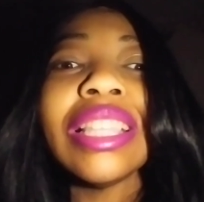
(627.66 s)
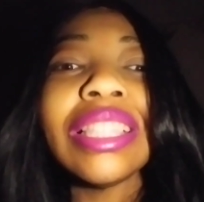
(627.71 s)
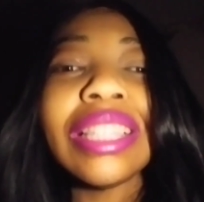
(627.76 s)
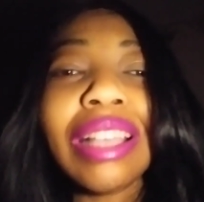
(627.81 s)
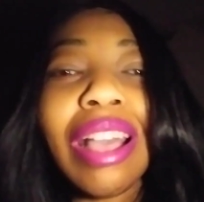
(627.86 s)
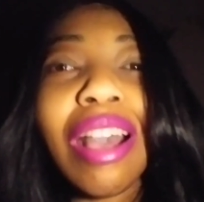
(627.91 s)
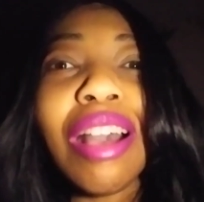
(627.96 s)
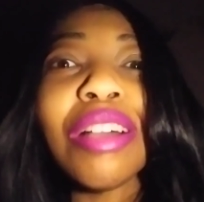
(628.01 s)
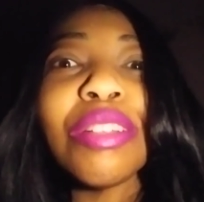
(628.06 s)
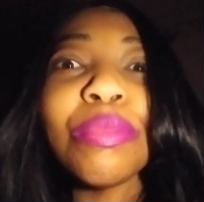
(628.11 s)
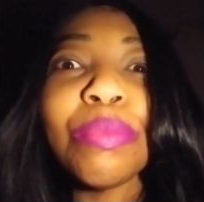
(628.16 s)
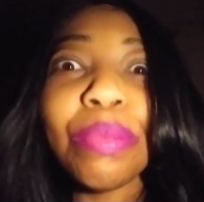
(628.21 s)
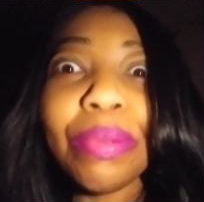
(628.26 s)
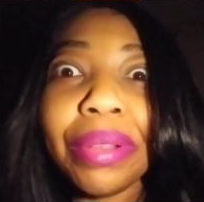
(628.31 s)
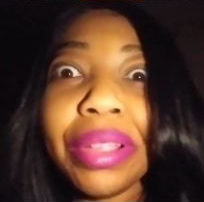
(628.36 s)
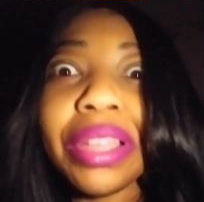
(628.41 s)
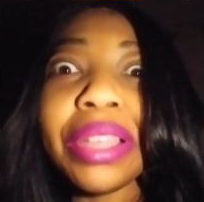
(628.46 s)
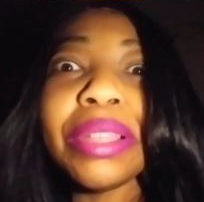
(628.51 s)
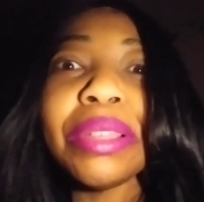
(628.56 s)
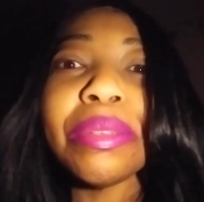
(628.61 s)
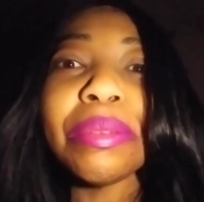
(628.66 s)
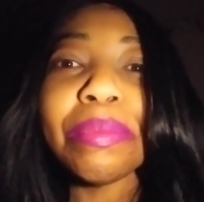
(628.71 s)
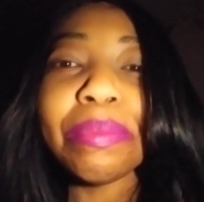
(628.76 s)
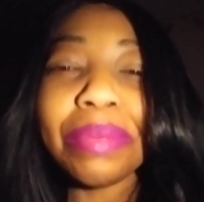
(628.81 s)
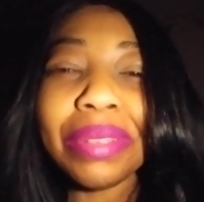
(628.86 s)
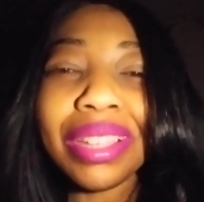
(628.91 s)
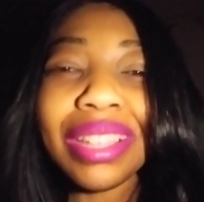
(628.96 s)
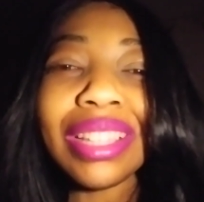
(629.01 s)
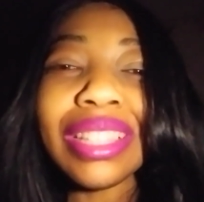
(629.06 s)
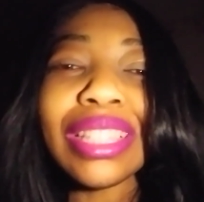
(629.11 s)
it's called The Breakup
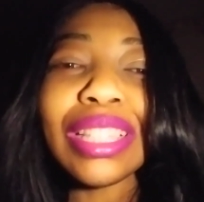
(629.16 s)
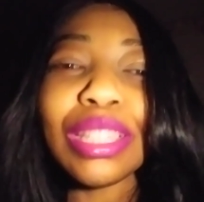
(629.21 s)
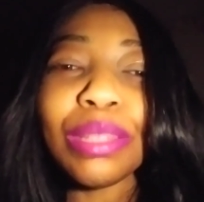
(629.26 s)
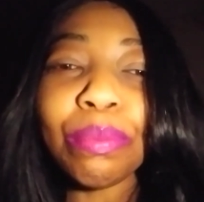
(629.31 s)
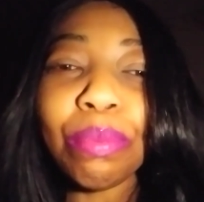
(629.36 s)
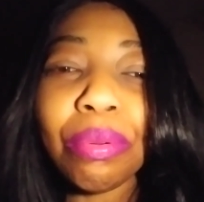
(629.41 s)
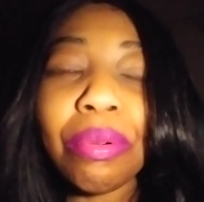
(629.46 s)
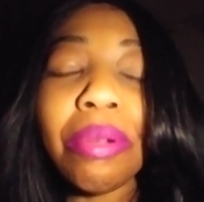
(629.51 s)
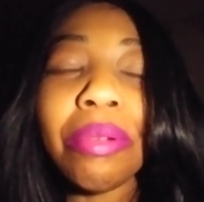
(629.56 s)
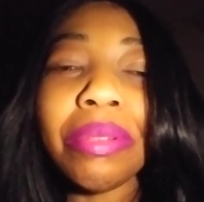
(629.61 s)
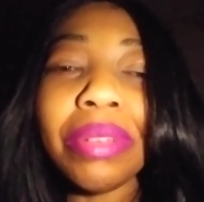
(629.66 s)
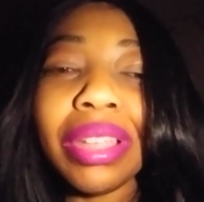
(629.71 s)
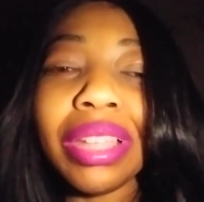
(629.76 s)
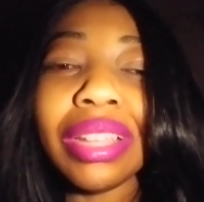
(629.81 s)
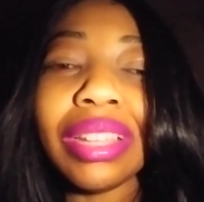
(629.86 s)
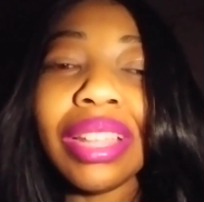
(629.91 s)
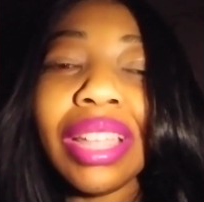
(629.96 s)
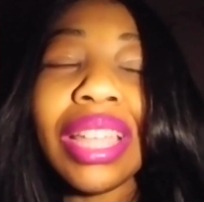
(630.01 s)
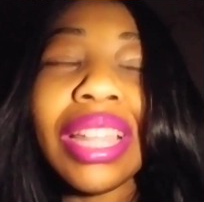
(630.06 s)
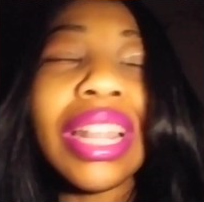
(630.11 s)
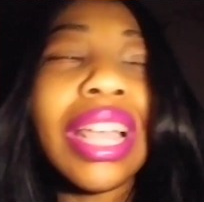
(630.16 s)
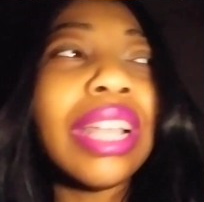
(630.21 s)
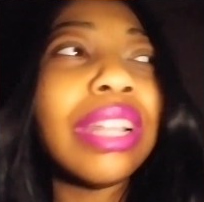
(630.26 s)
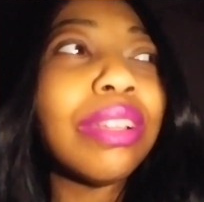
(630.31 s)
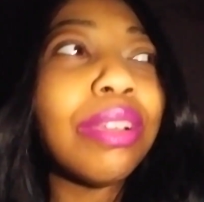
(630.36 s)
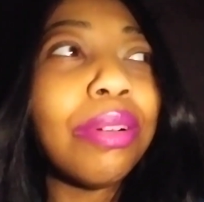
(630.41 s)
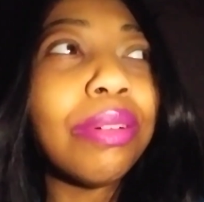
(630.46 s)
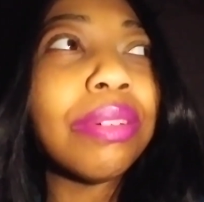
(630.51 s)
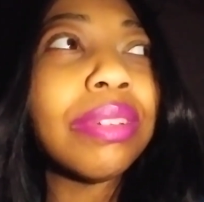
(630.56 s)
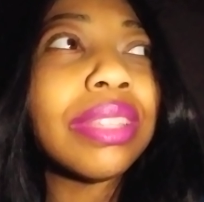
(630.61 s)
because it's broken. And I
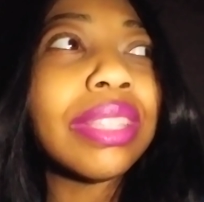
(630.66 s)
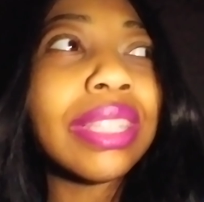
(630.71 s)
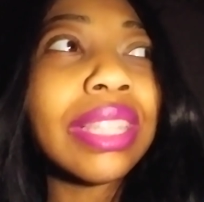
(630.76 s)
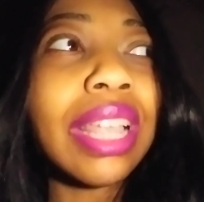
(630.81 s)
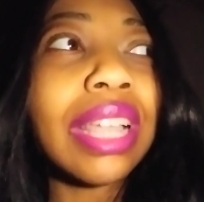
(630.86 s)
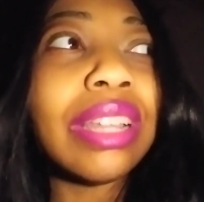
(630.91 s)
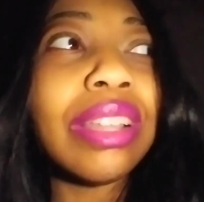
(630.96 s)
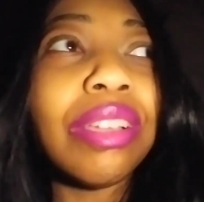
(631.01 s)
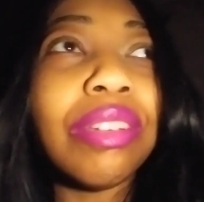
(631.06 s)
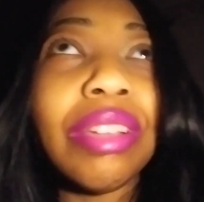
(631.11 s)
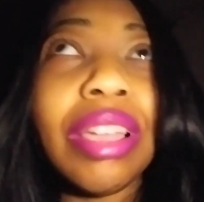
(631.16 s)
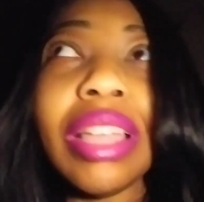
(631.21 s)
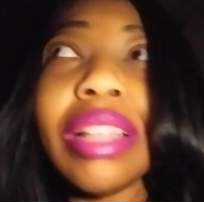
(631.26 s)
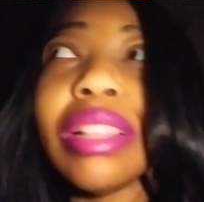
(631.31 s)
noticed not long